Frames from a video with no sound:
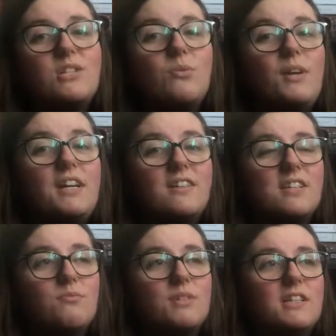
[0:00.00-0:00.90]
to read it because
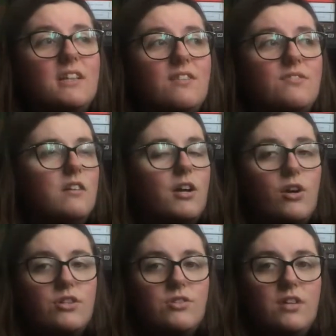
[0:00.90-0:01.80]
I really loved A
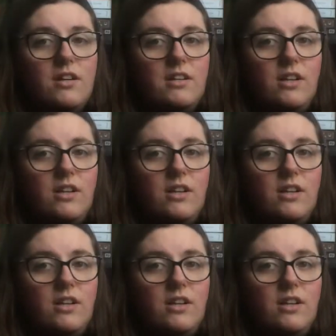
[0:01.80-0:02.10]
Curse So Dark and